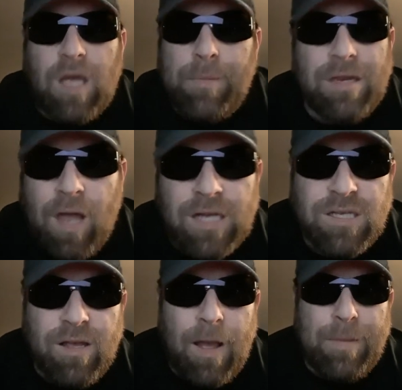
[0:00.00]
How
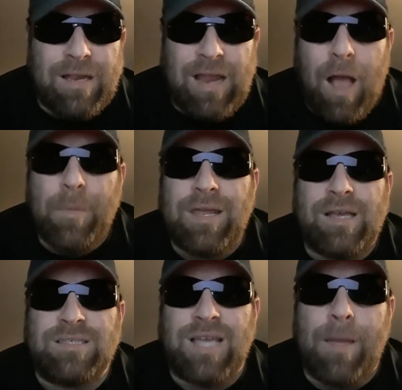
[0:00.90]
many
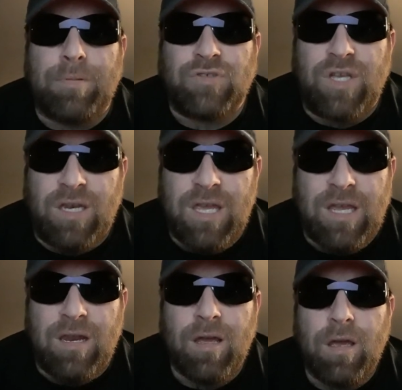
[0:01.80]
examples do you
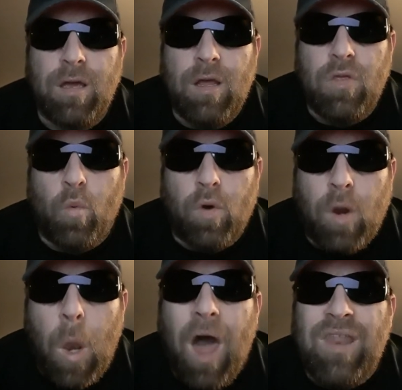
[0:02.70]
need that where a
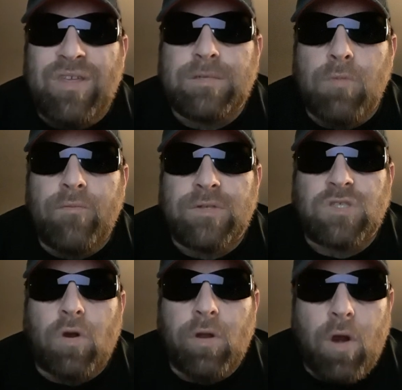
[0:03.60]
lot of these movements
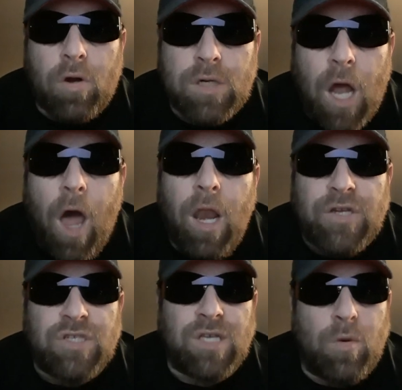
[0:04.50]
started are
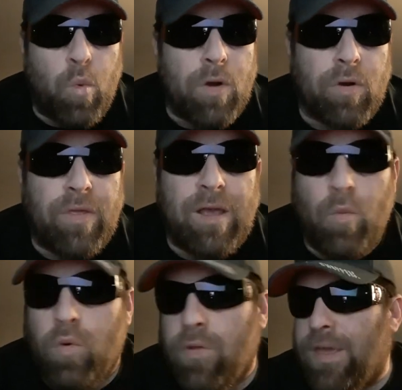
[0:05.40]
colleges, and where do
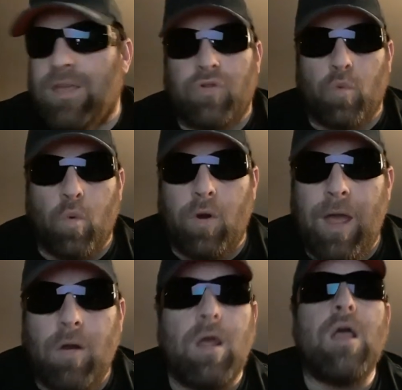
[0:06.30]
they get their word
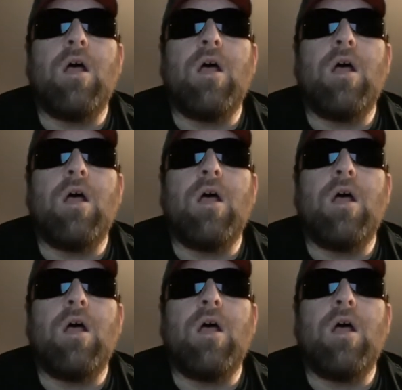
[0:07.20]
out?